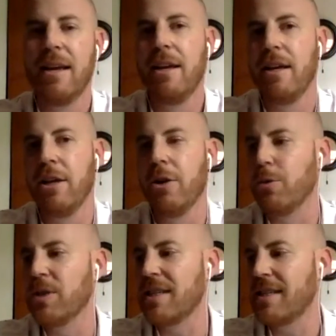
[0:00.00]
There
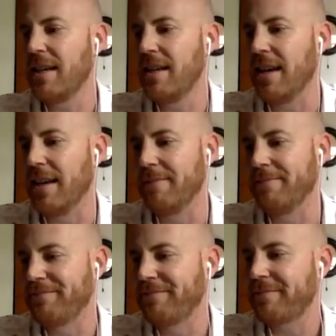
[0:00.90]
was a study done
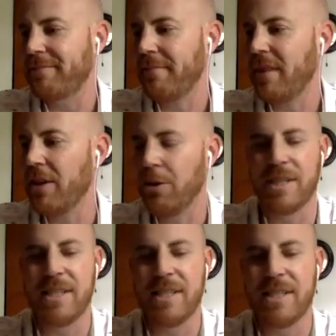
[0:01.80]

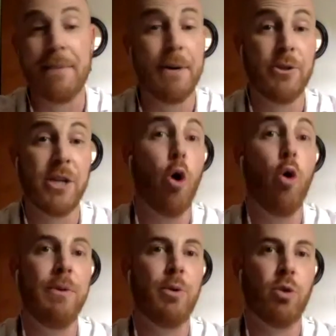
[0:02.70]
about
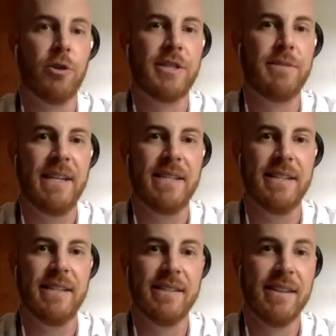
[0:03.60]
open
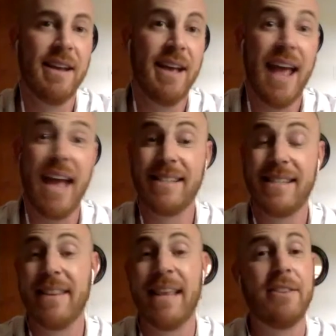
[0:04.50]
workspaces, and
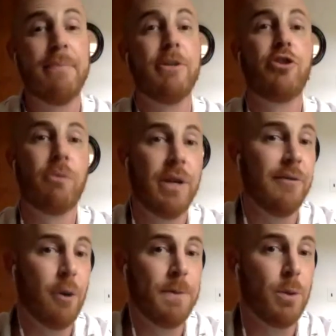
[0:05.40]
said that the majority
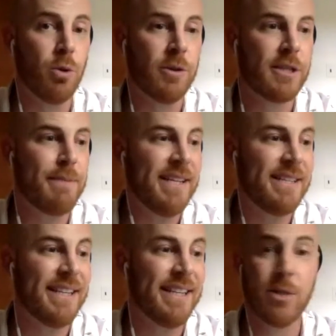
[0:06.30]
of open
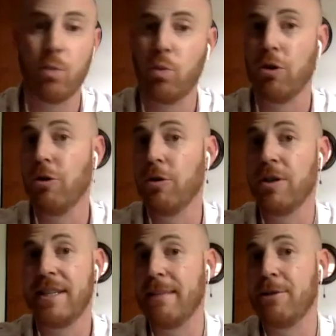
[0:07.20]
workspaces
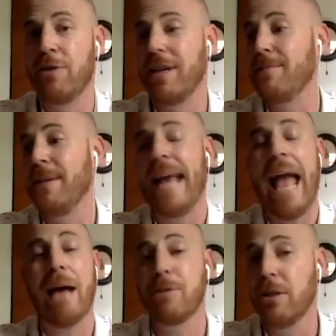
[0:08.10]
were demonstrated as being
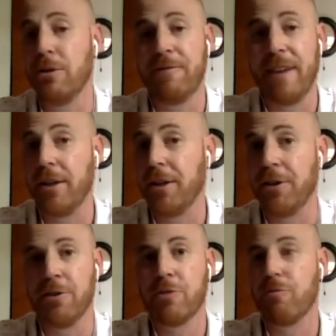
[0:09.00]
absolute
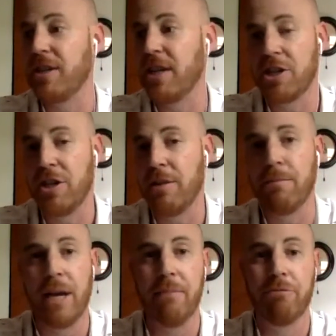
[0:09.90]
failures, reduction
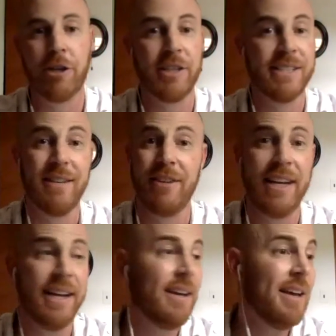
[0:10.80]
in
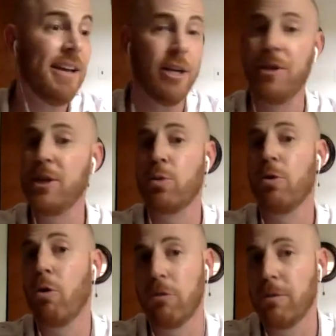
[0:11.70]
productivity. These
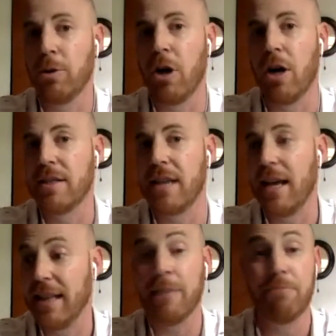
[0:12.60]
were horrible concepts,
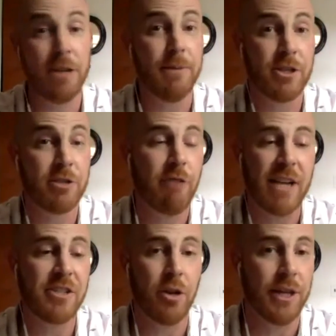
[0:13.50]
and like, it pretty much
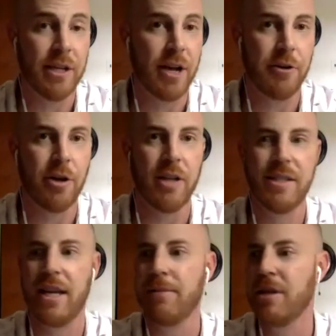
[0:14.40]
crashed on the entire concept.